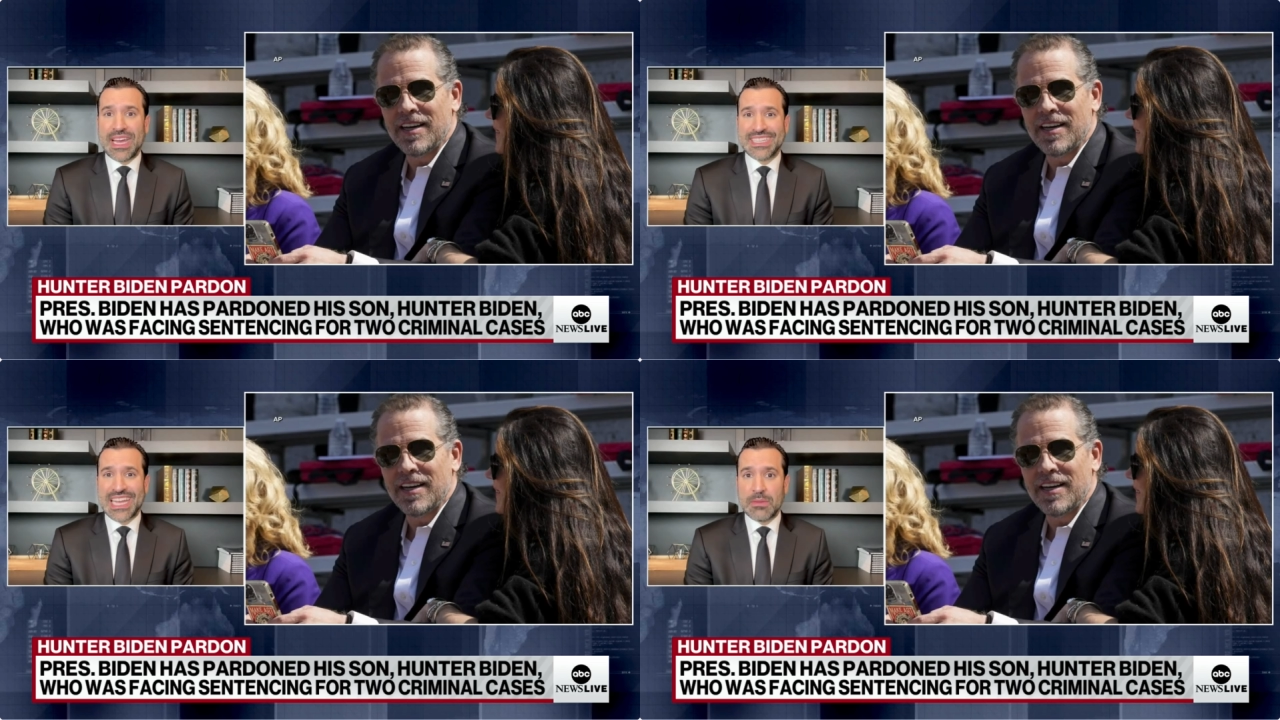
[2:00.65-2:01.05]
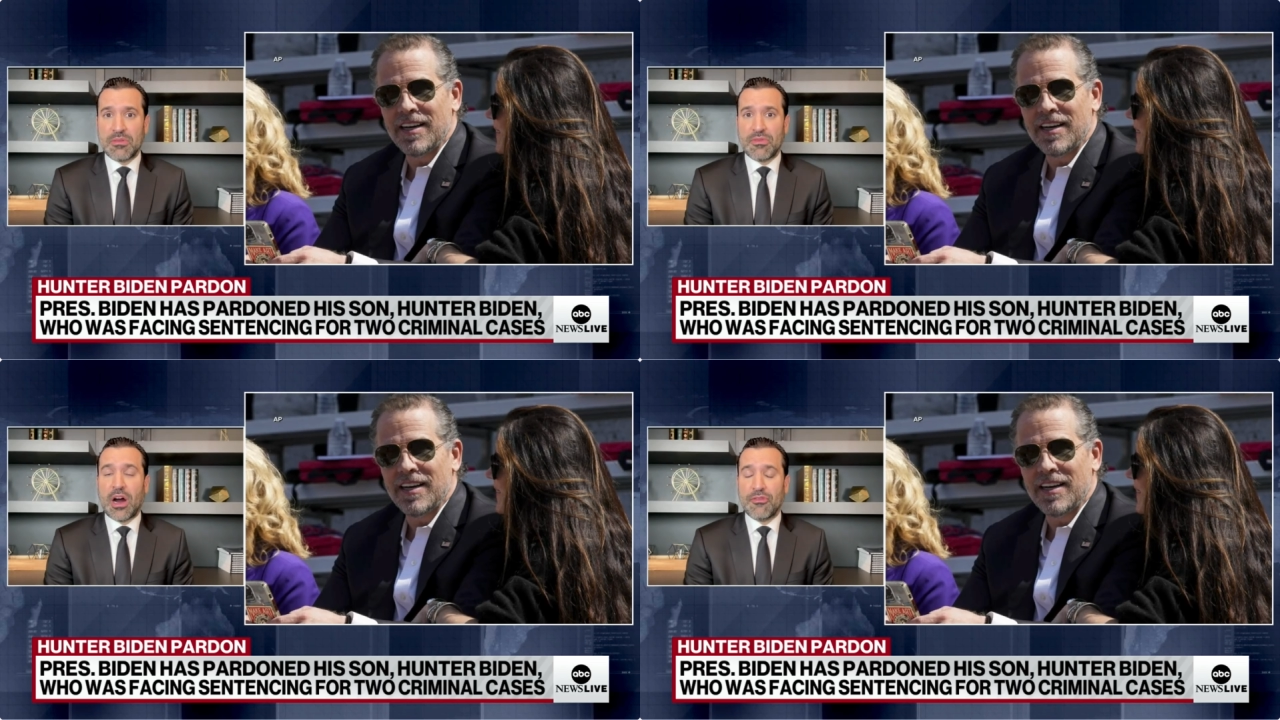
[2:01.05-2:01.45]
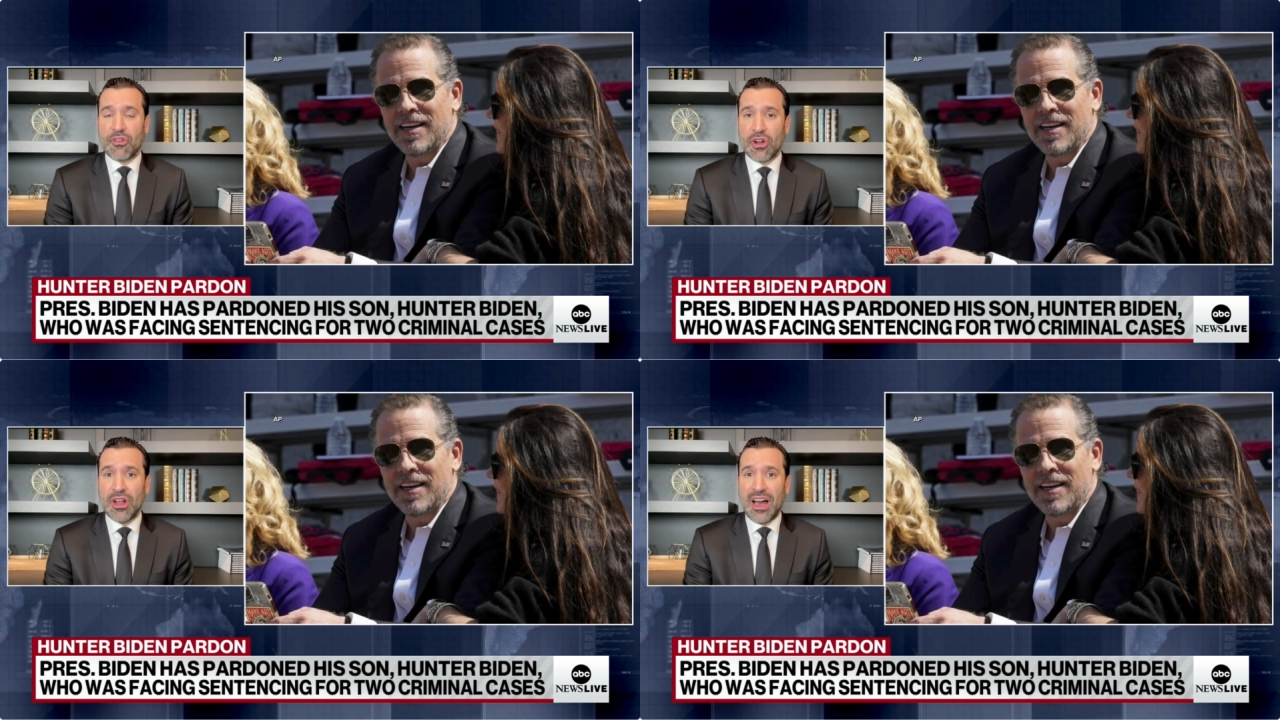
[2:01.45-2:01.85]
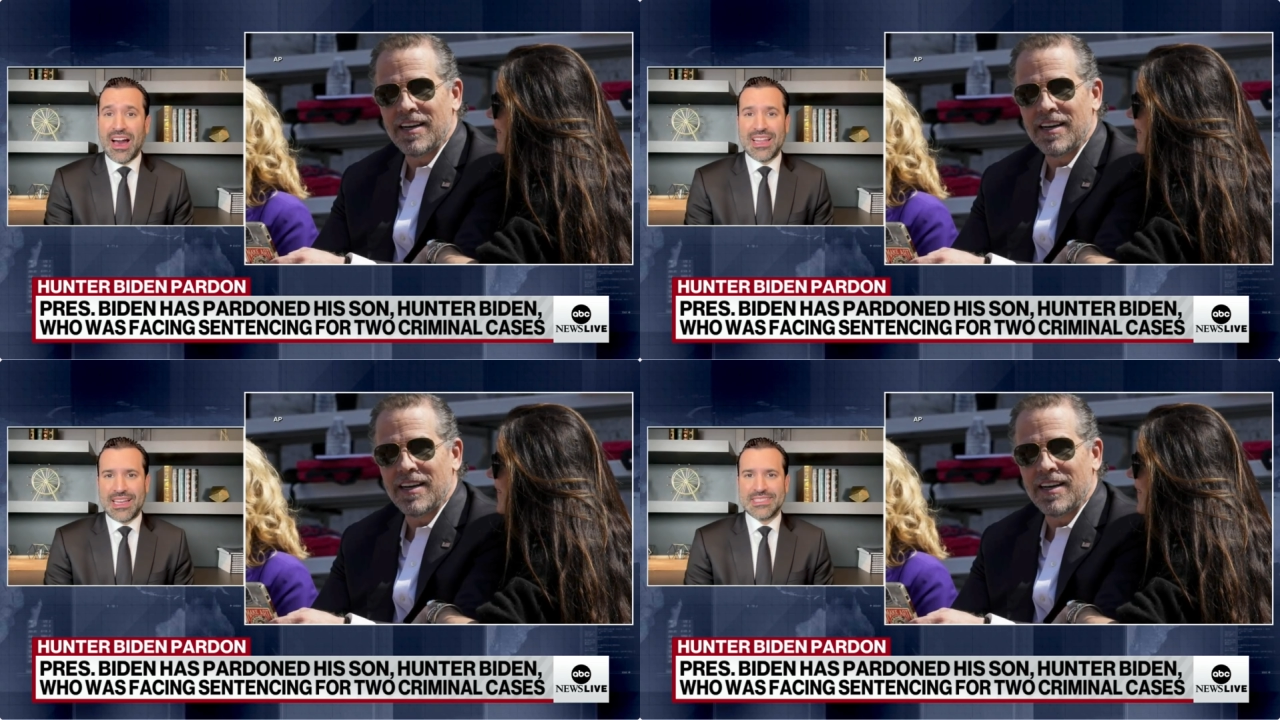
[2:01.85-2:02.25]
Speaker 1: that type of offer
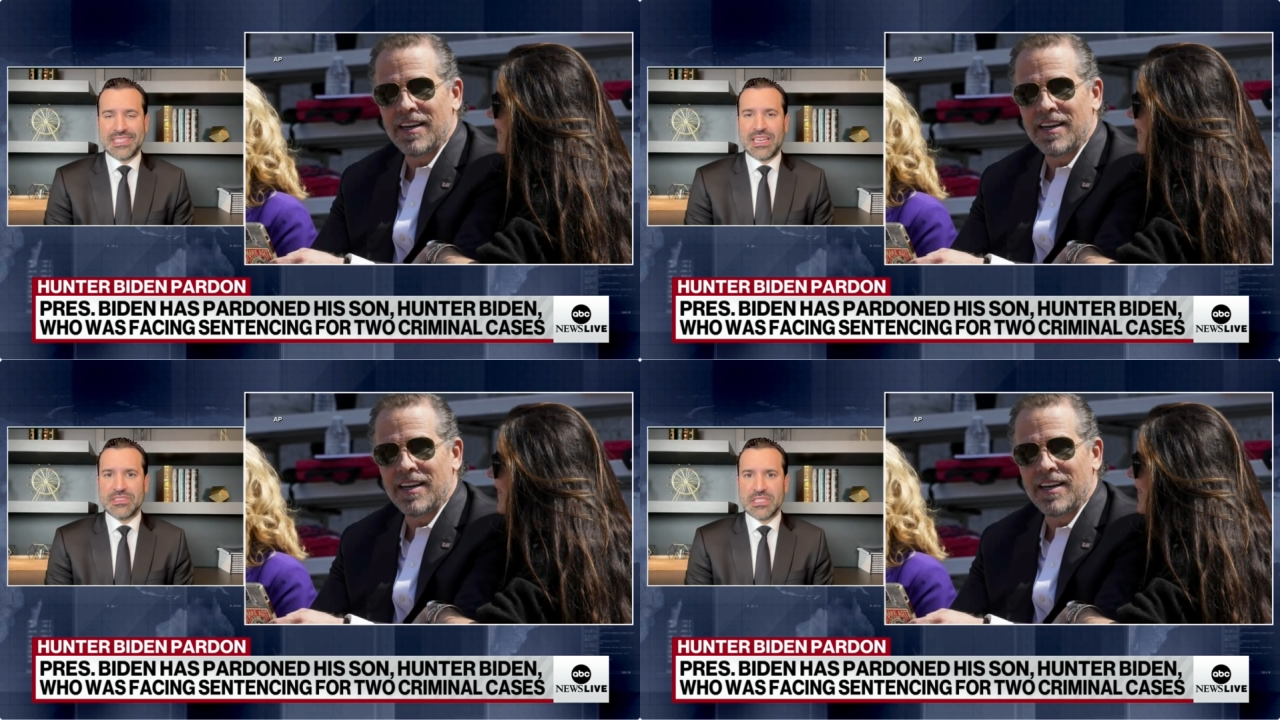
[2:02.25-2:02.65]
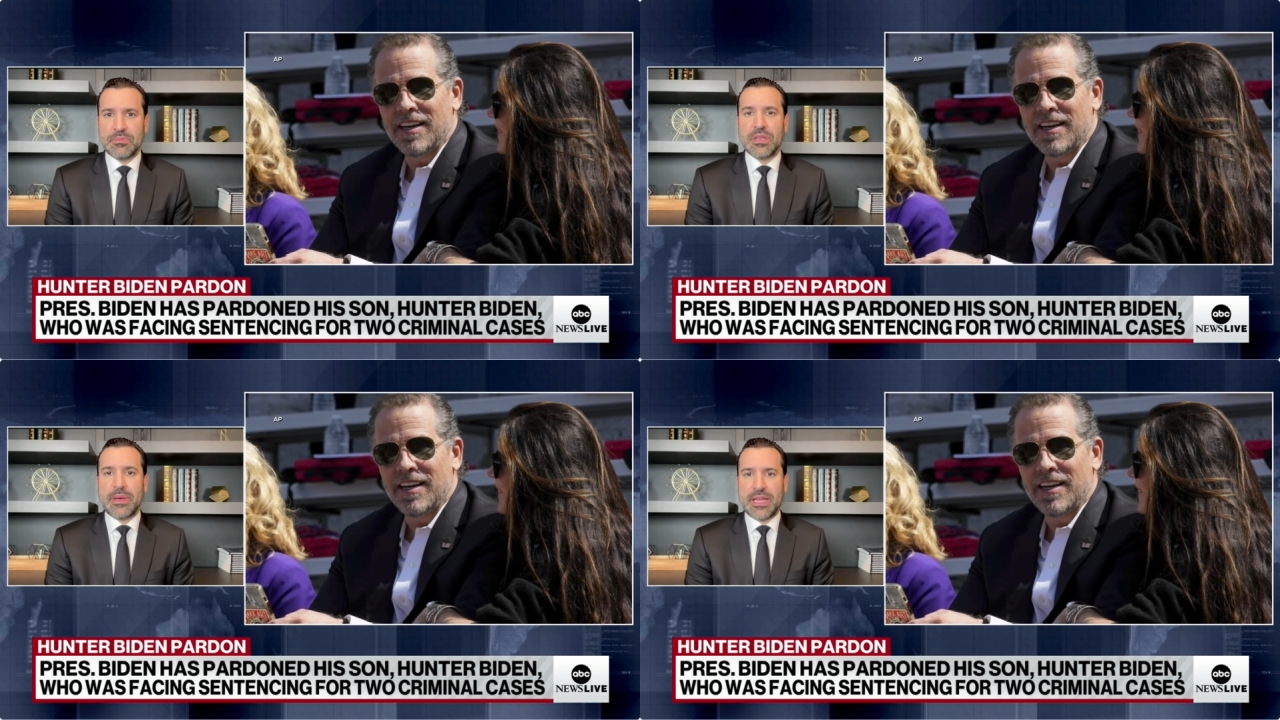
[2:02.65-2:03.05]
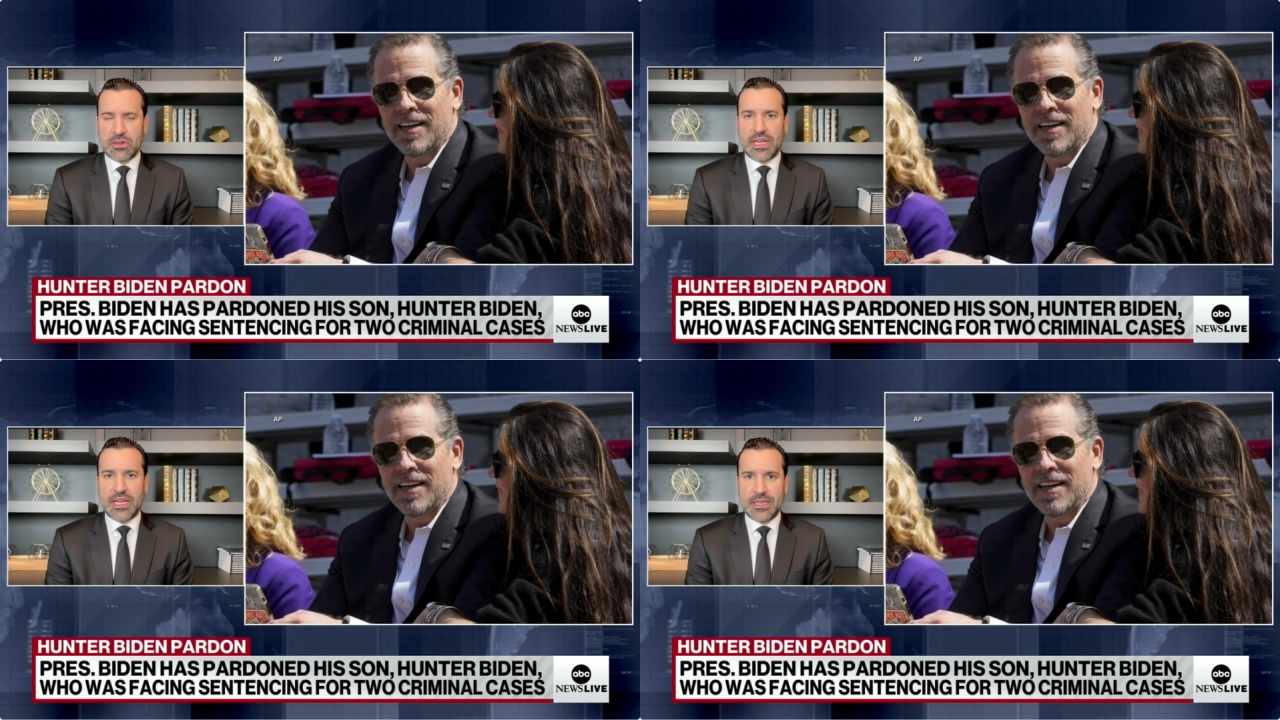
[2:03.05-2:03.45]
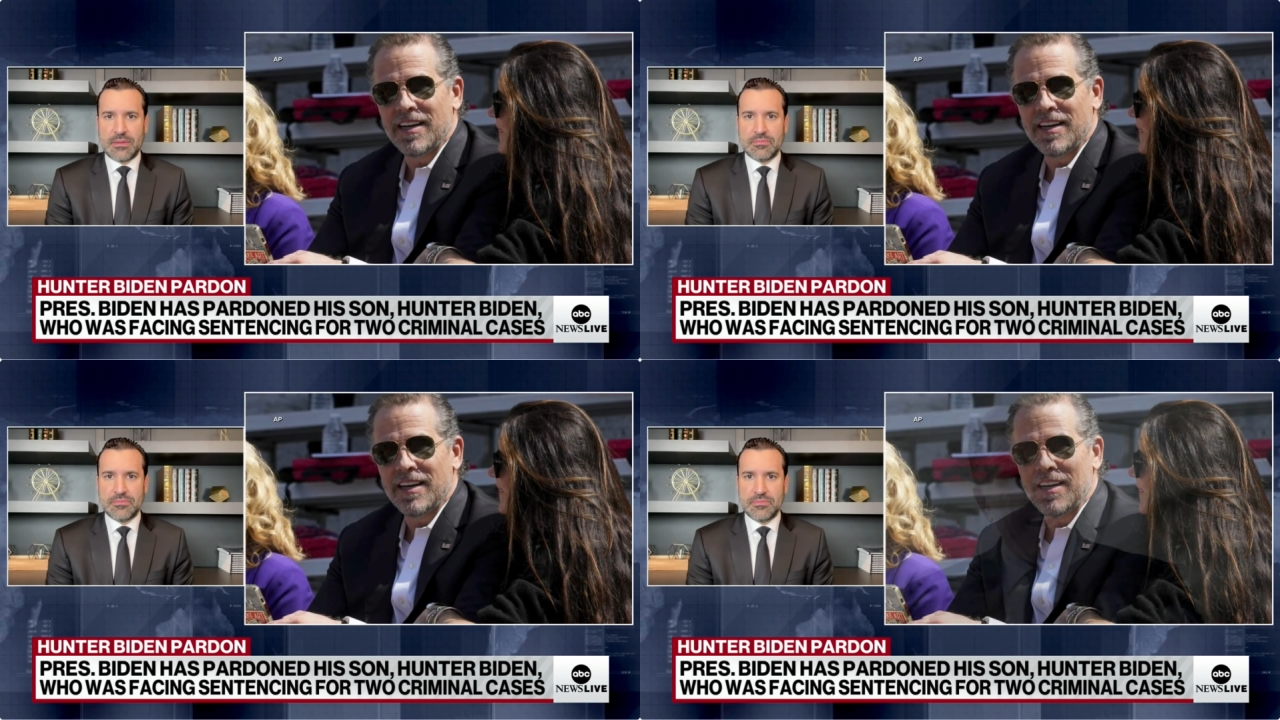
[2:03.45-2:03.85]
unless they have something better lined up.